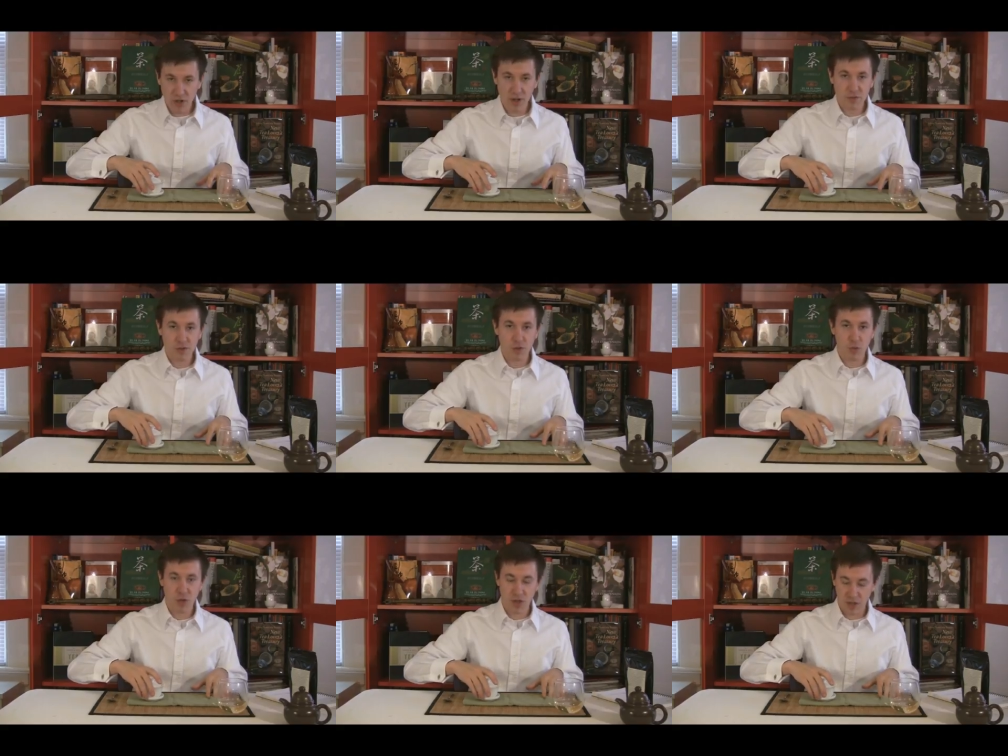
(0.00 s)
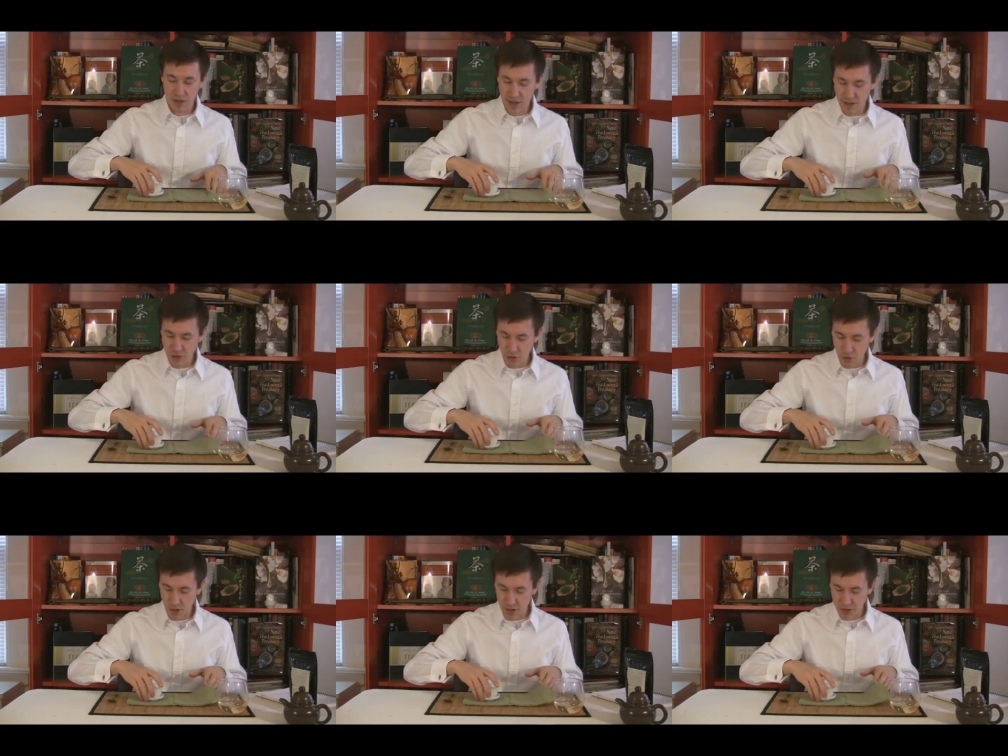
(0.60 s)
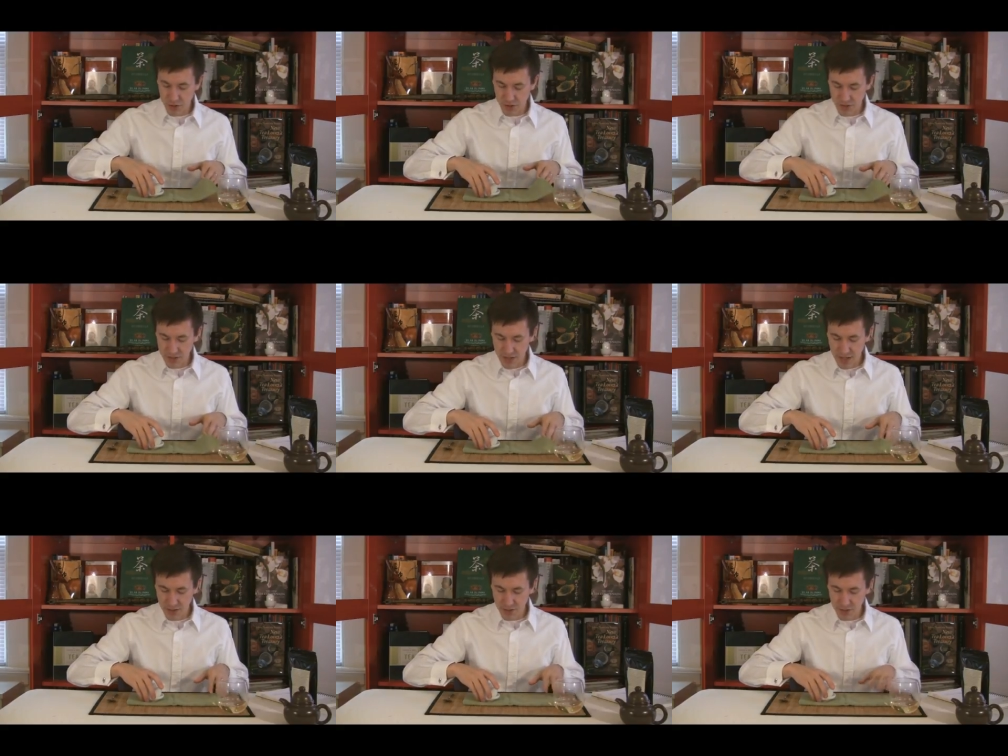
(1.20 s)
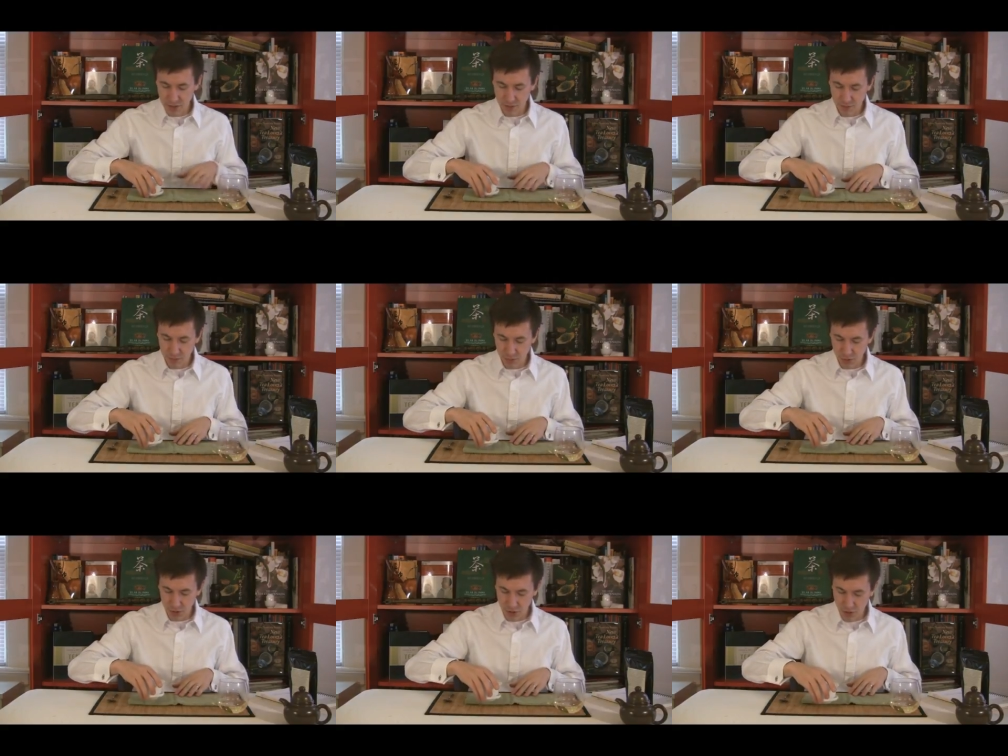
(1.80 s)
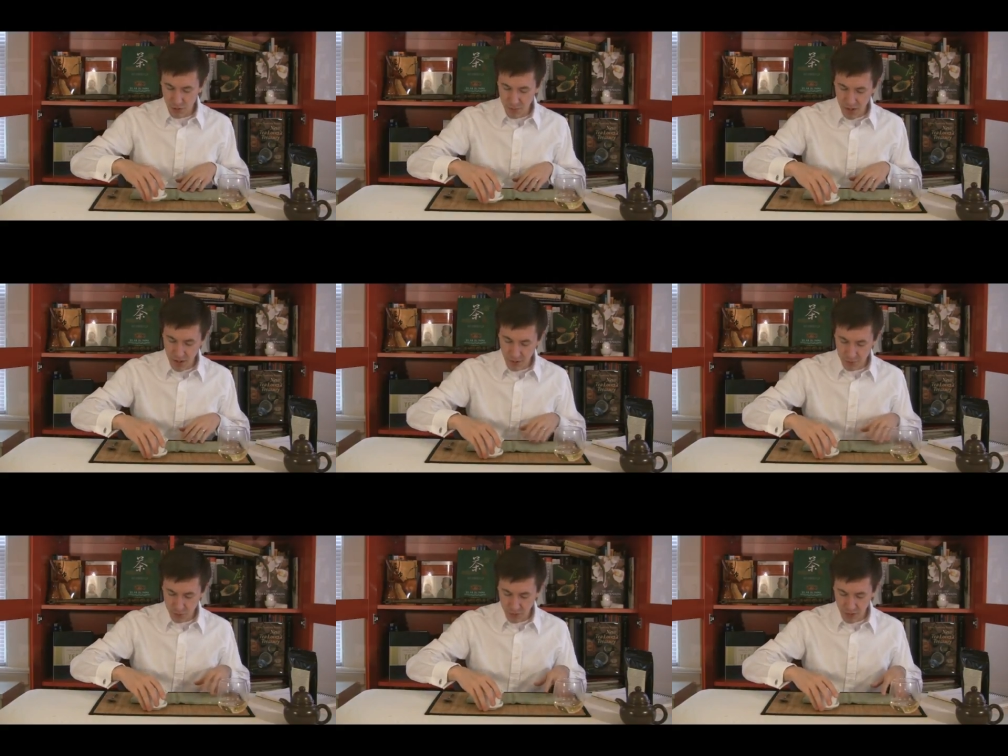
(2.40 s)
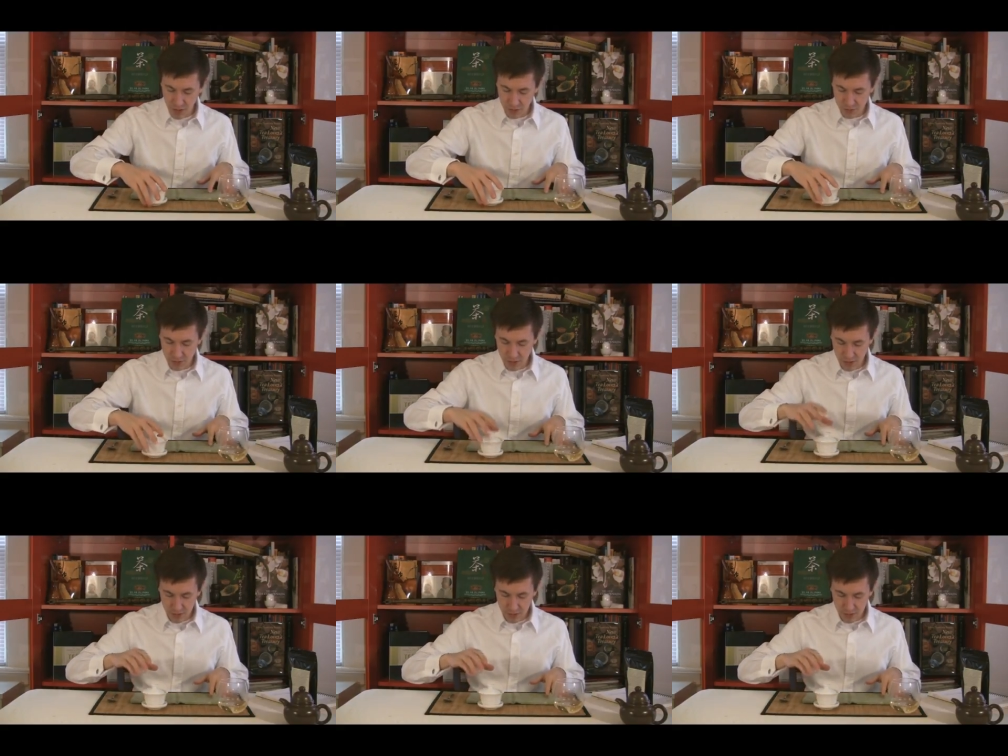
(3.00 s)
enough so that we can actually taste it, put it in our mouths without